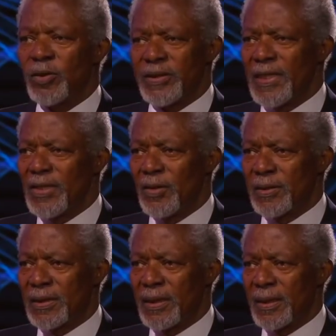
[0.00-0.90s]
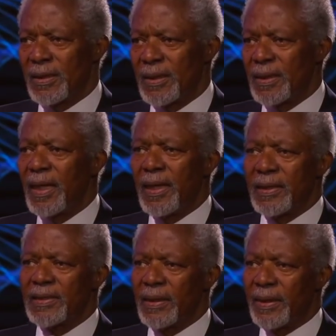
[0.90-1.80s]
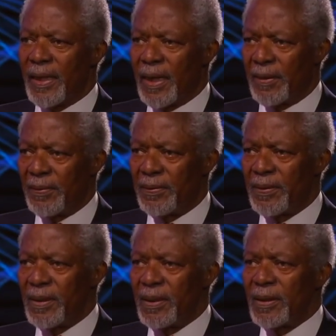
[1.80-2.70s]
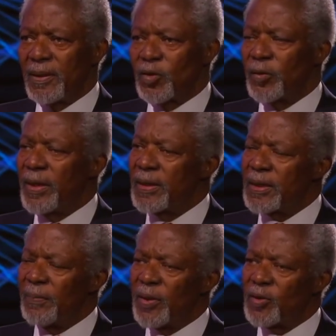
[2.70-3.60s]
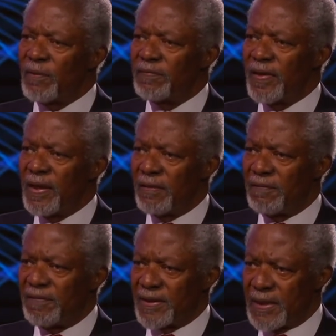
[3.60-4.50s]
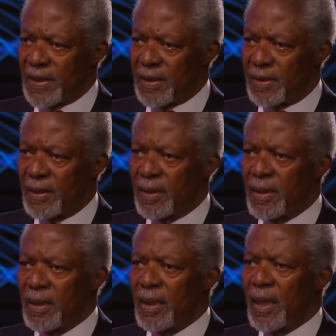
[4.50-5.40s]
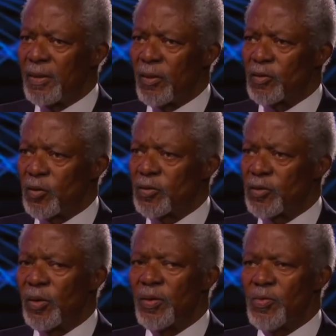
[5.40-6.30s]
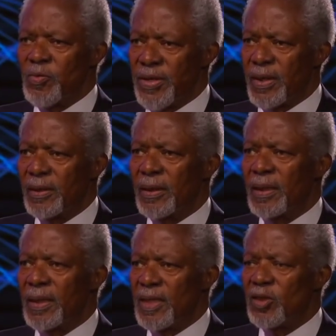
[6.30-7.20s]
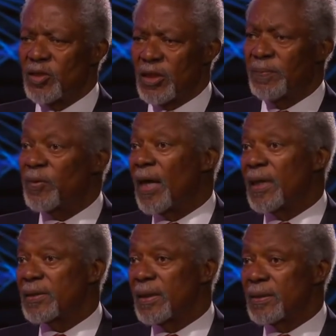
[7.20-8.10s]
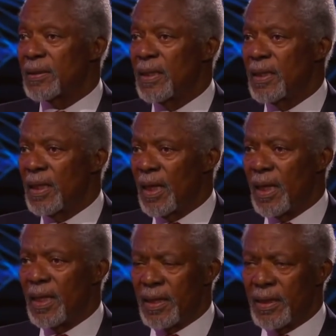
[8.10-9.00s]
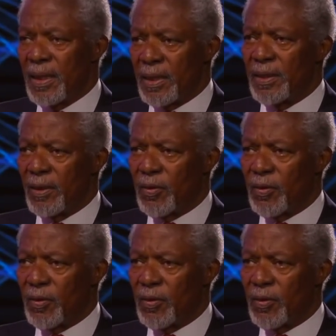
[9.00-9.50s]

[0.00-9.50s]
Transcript: continuously till now. So there is a bit of fatigue, and there's also real leadership crisis in the